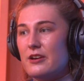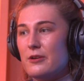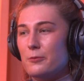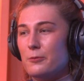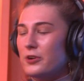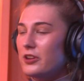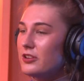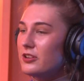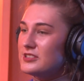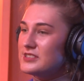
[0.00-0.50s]

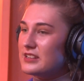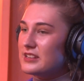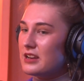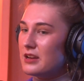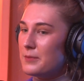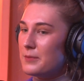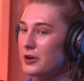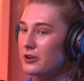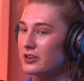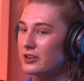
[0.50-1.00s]
What are those
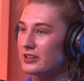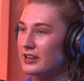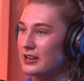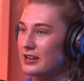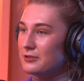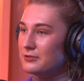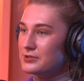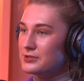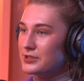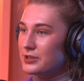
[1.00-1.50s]
American
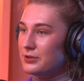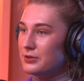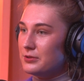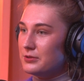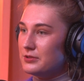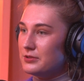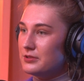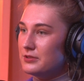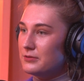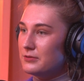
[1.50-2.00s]
eagles
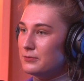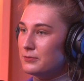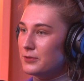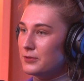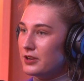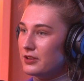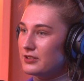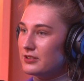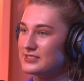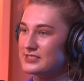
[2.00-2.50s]
called?
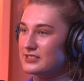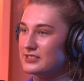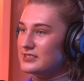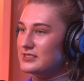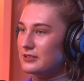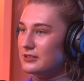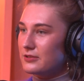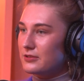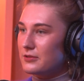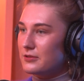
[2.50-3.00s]
What
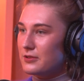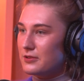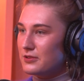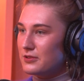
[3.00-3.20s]
the bald